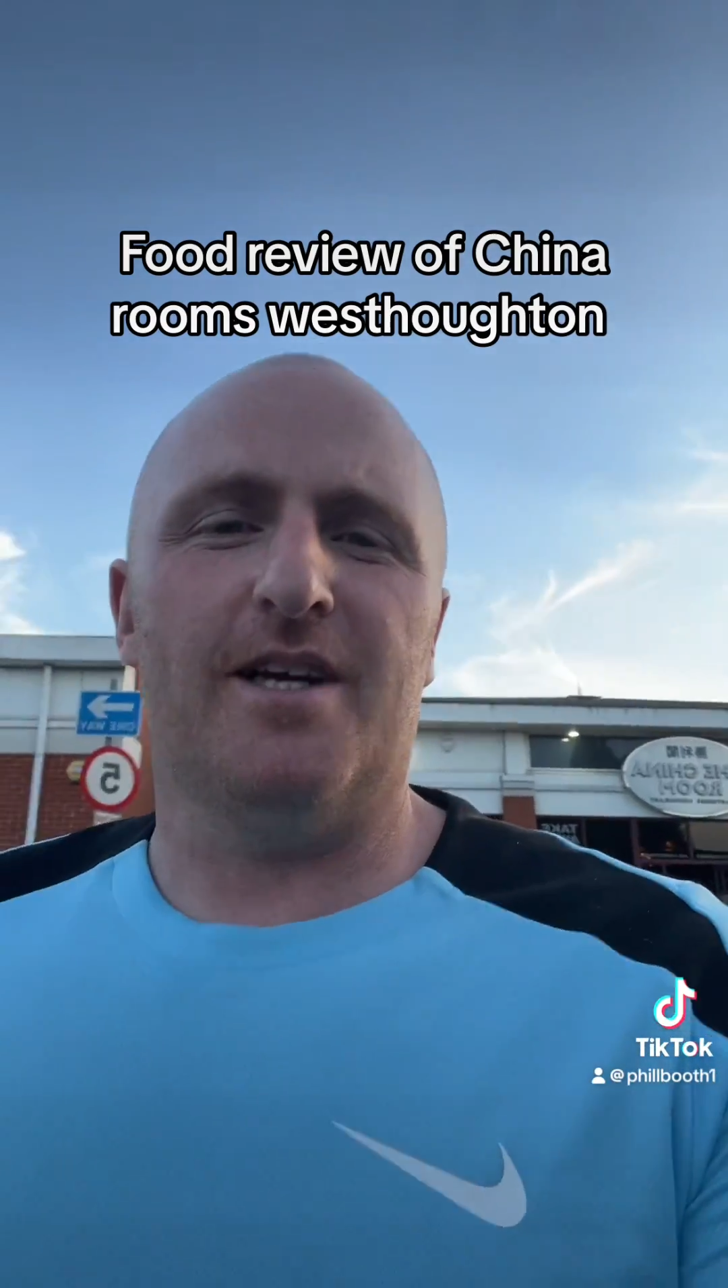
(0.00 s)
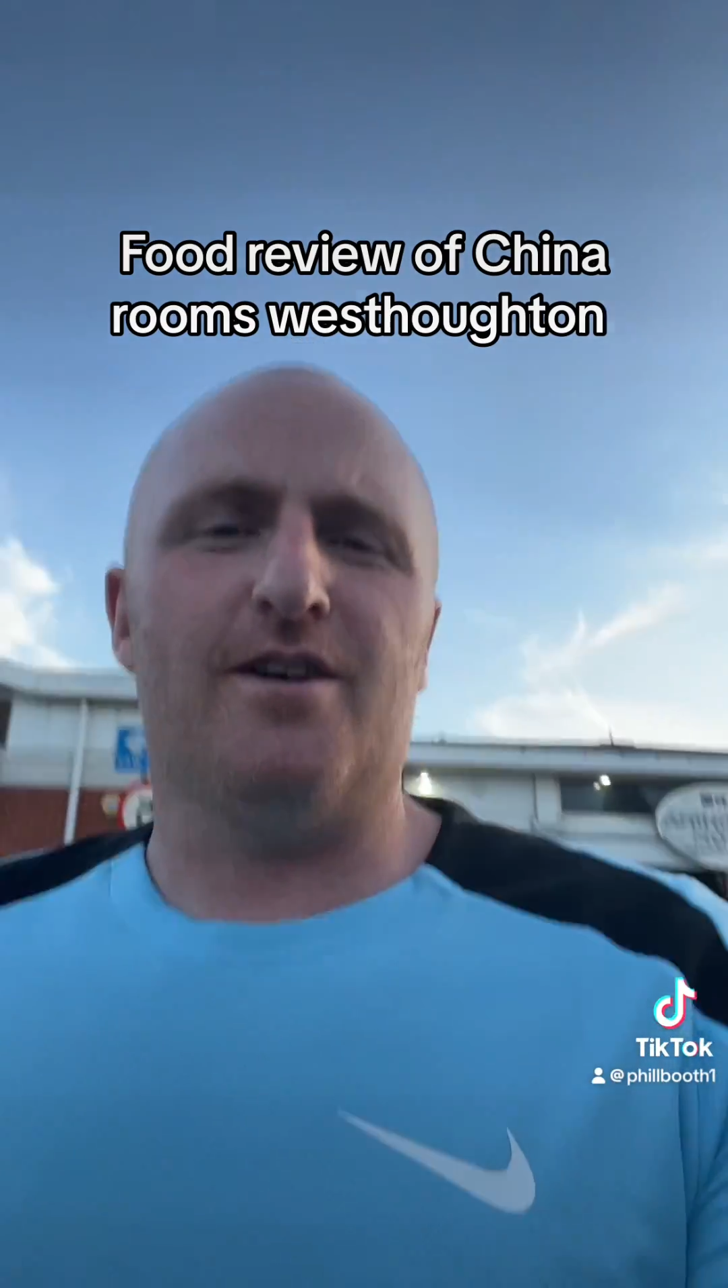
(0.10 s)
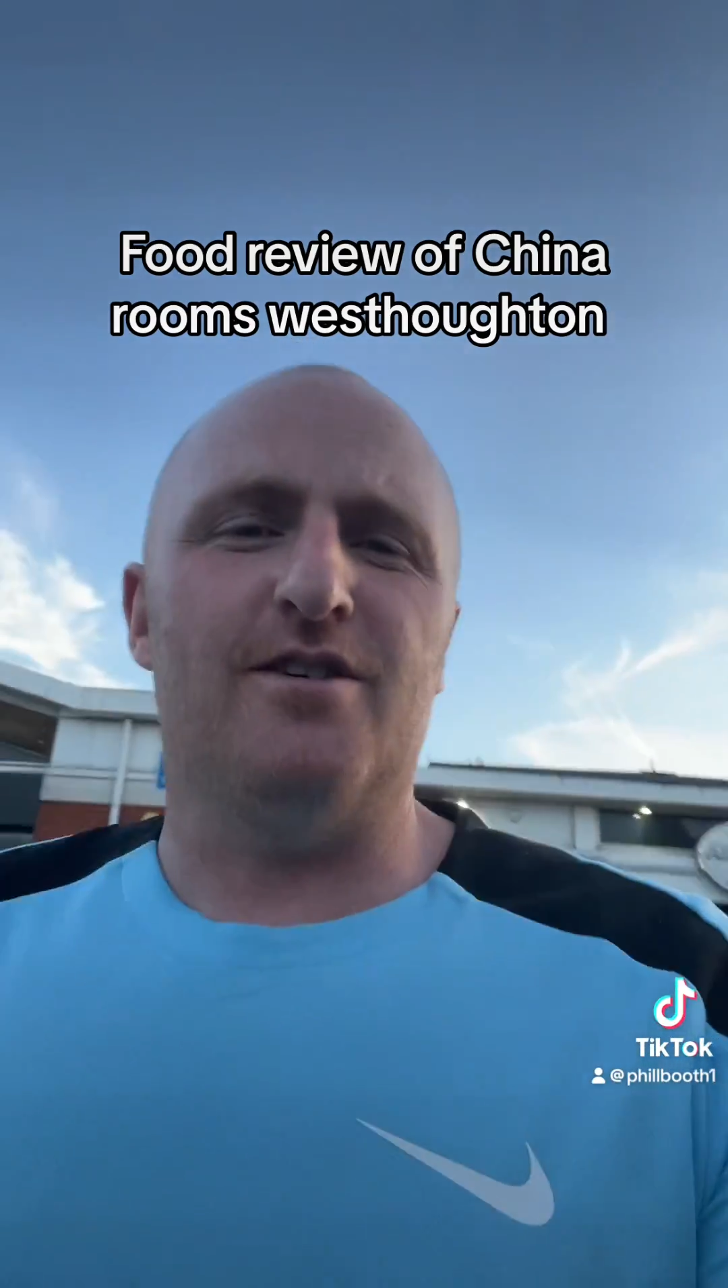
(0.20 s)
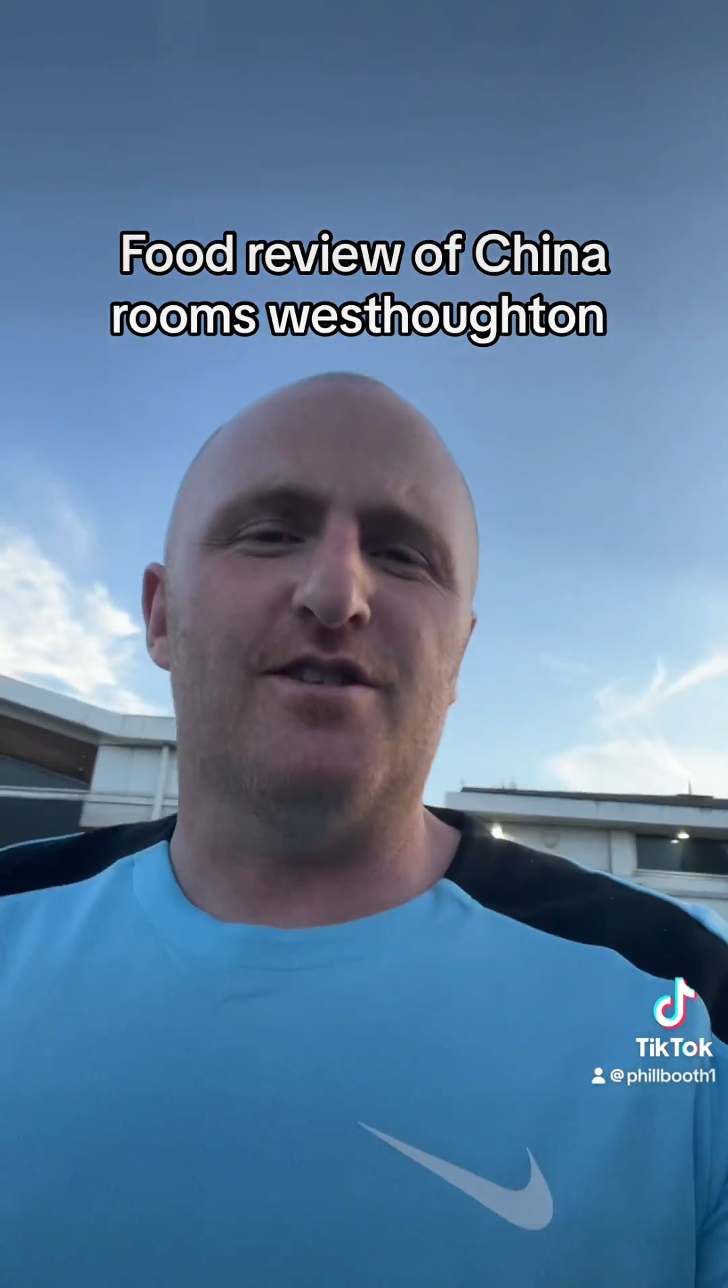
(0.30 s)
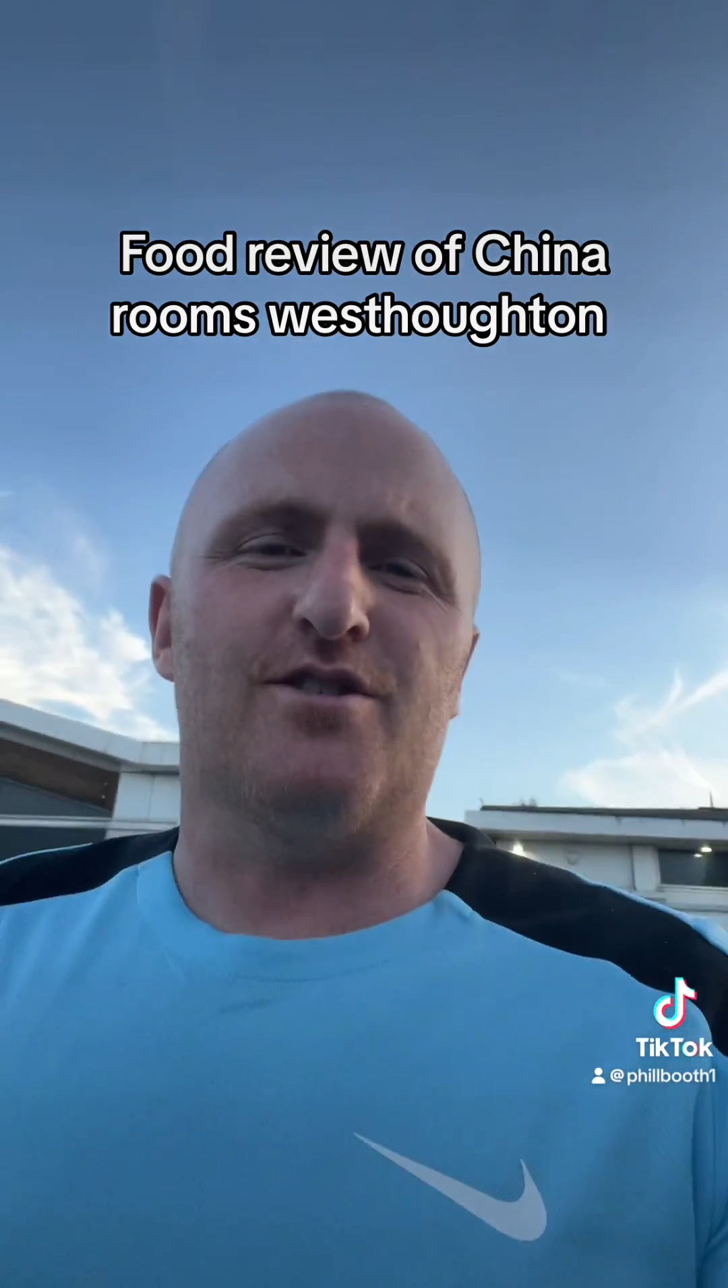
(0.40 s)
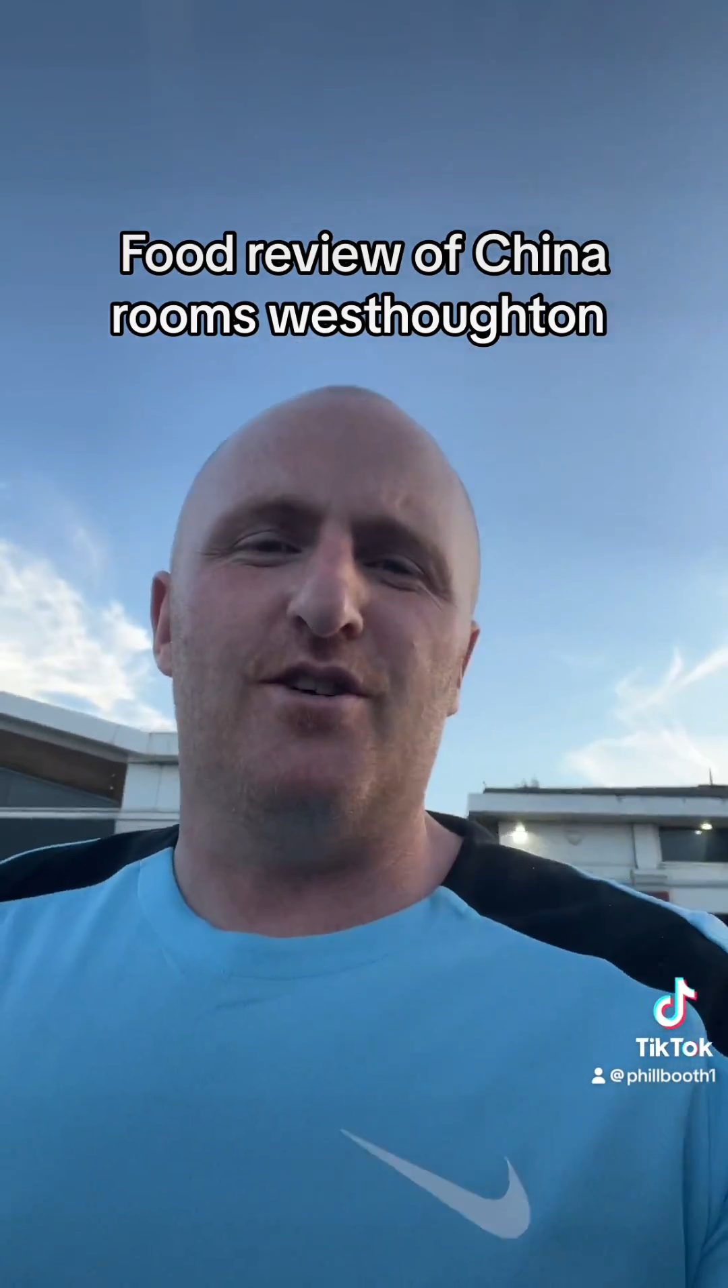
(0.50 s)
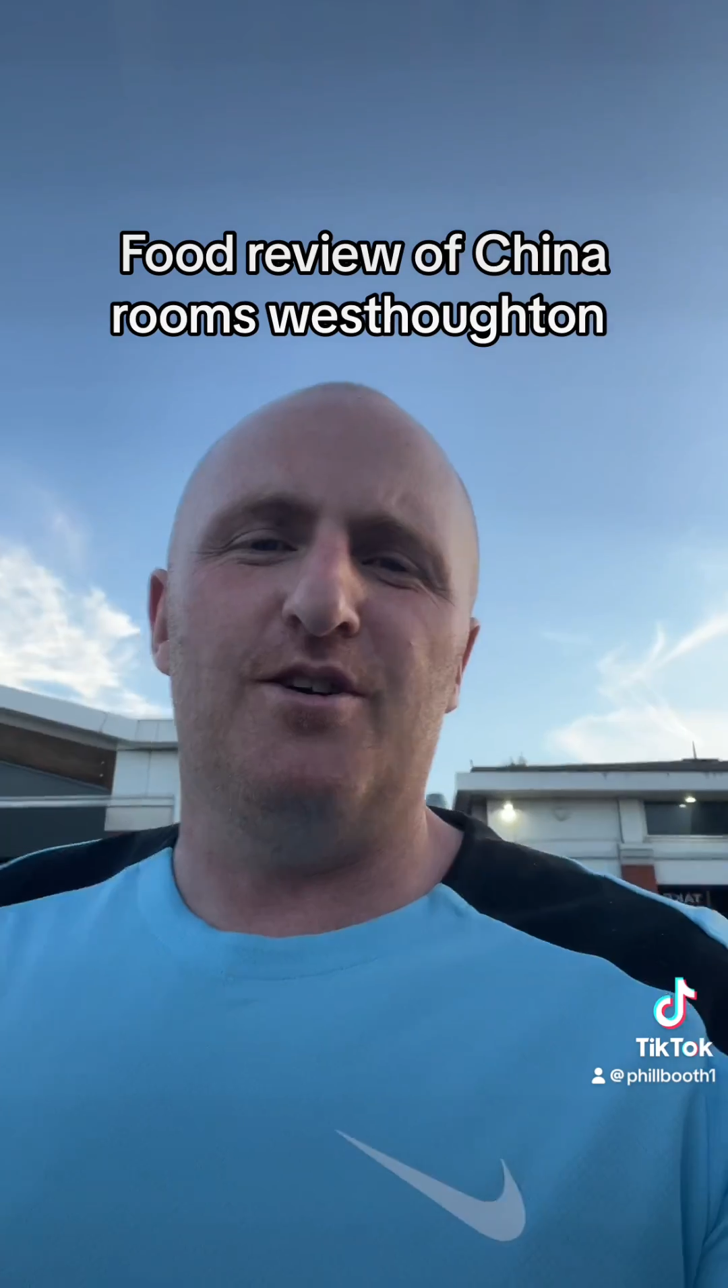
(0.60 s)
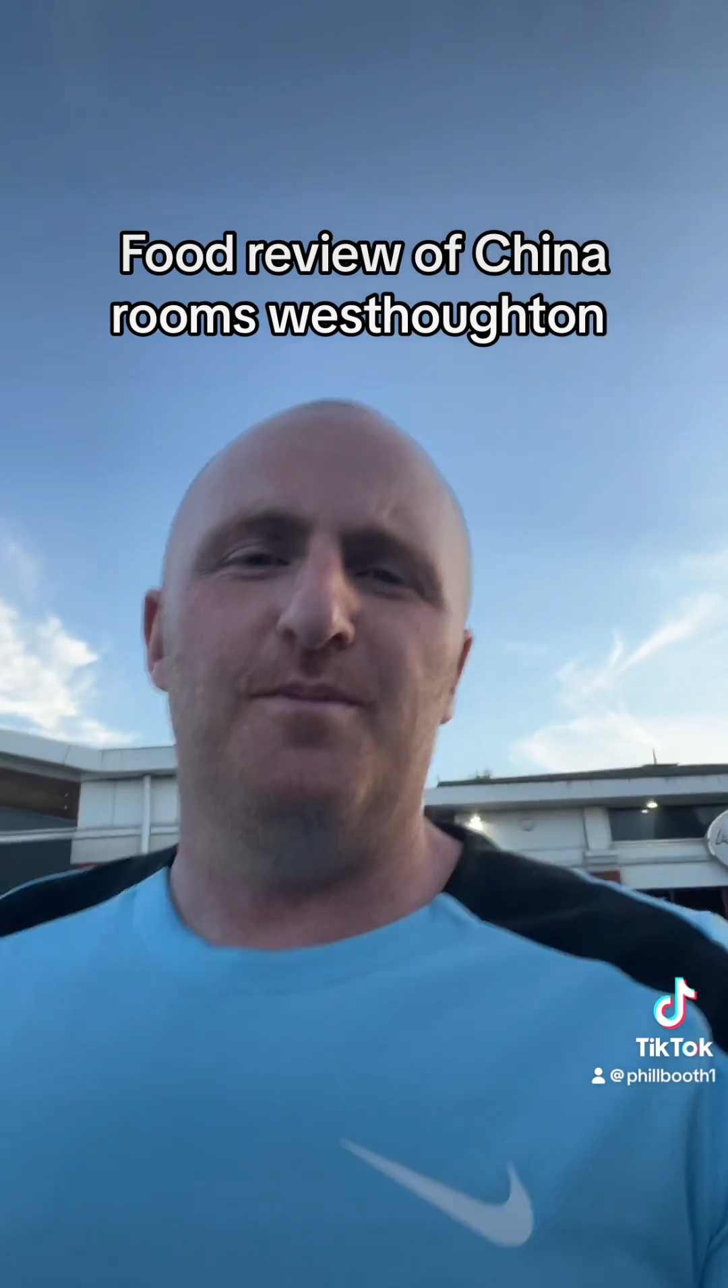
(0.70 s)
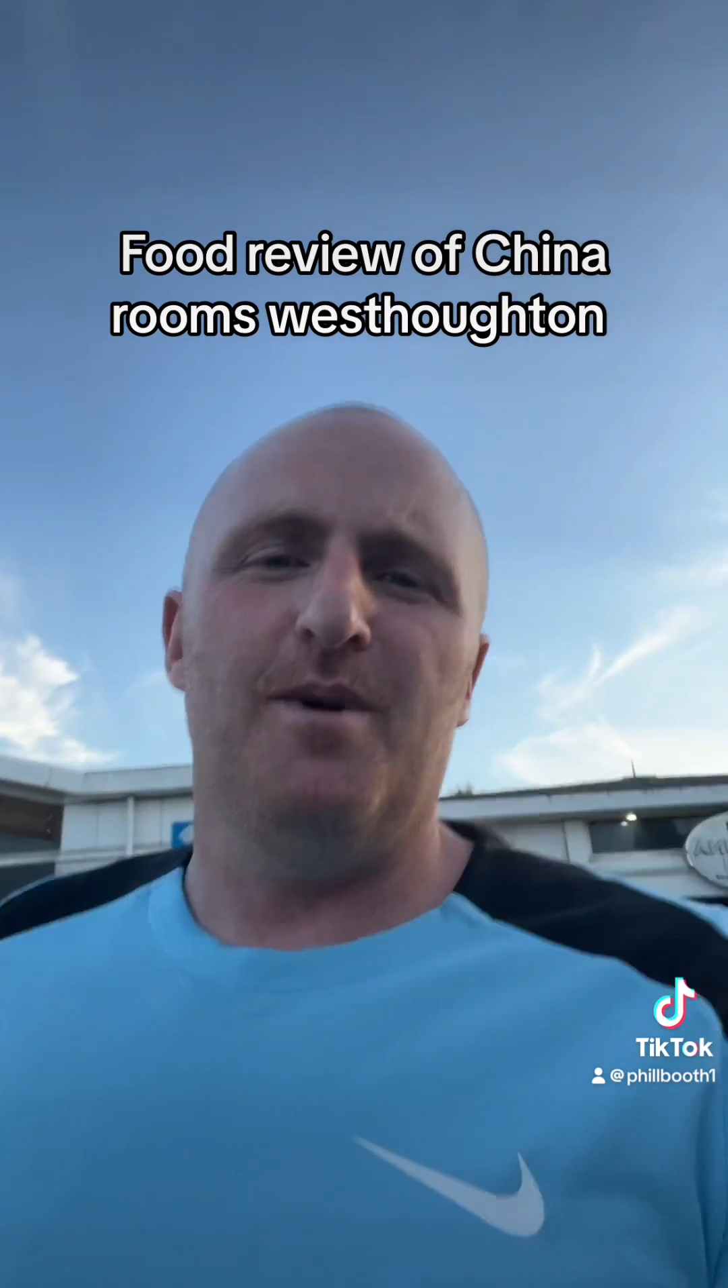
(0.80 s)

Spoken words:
corn soup.